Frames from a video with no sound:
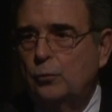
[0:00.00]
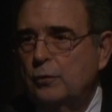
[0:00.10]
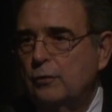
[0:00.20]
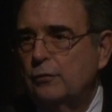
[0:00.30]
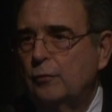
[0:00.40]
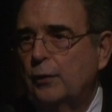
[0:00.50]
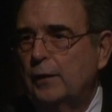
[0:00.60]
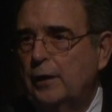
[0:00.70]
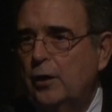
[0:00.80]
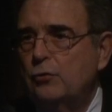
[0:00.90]
which is a
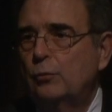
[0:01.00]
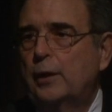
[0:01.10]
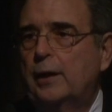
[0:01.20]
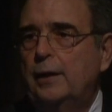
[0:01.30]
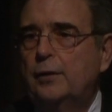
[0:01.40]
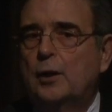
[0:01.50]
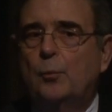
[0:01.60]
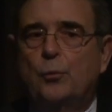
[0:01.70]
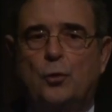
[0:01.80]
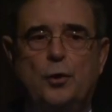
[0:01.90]
foundation that ended
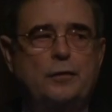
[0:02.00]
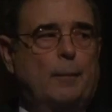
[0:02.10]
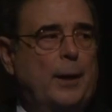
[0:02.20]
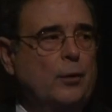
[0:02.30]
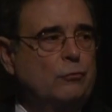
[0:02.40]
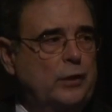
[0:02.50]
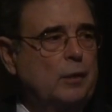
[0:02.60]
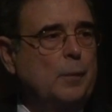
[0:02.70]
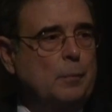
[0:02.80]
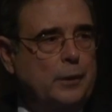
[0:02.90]
up with all the tobacco
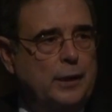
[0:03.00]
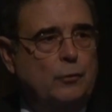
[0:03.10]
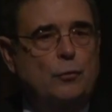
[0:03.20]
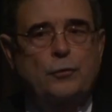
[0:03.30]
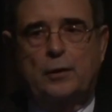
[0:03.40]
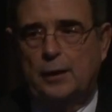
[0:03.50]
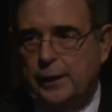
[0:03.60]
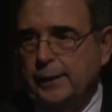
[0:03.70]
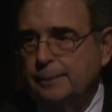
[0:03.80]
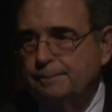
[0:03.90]
settlement money in North
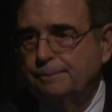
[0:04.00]
Carolina.